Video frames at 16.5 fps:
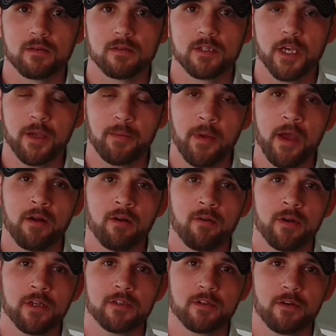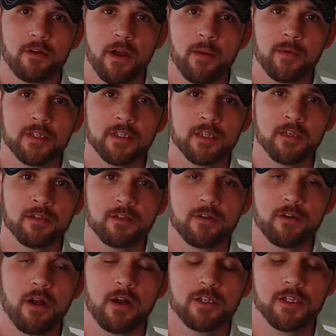Check me out on Instagram at
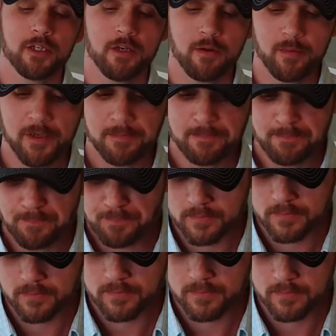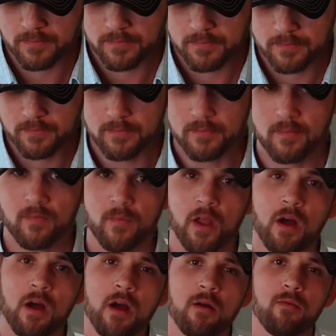sinister.shelby.
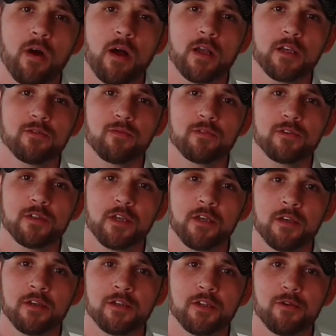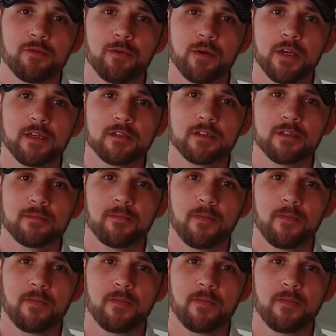Alright, well, I guess we'll see you in 2 weeks.